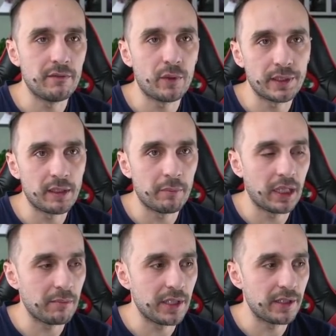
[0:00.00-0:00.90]
For example,
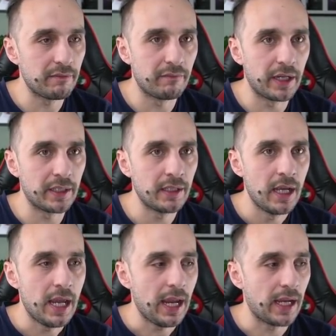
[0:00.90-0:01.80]
I'm here in Verne,
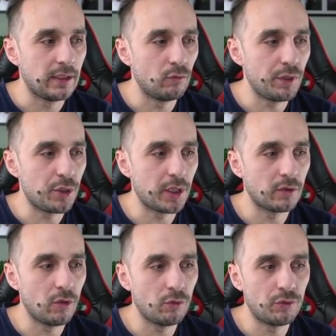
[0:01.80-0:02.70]
and we shall
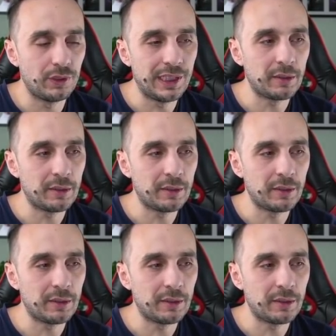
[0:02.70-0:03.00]
go to this